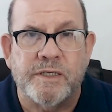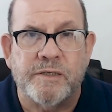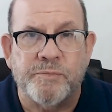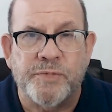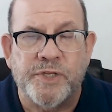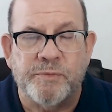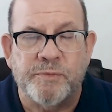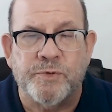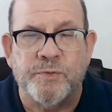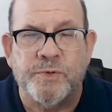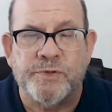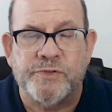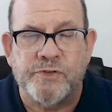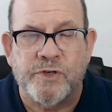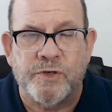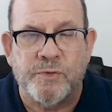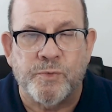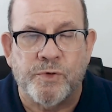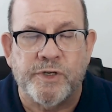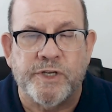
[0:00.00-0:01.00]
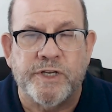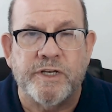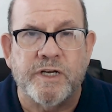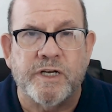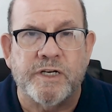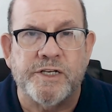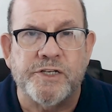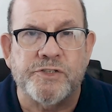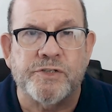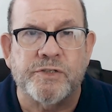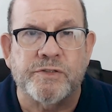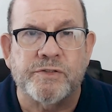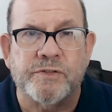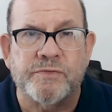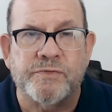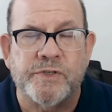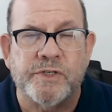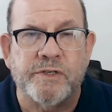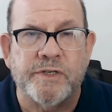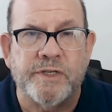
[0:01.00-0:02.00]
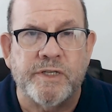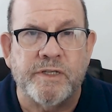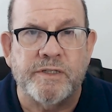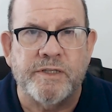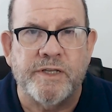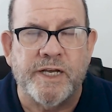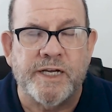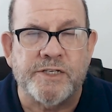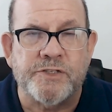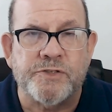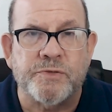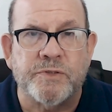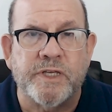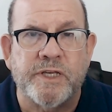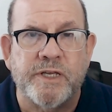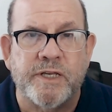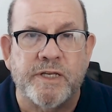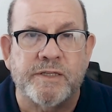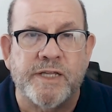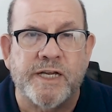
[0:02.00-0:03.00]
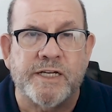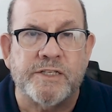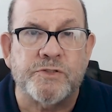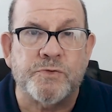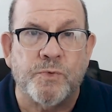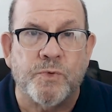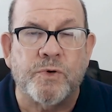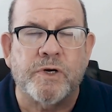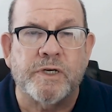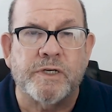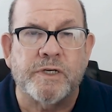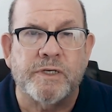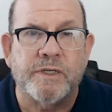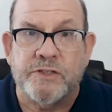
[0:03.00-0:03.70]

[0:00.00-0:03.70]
And people will start working on each other very naturally, and that's war.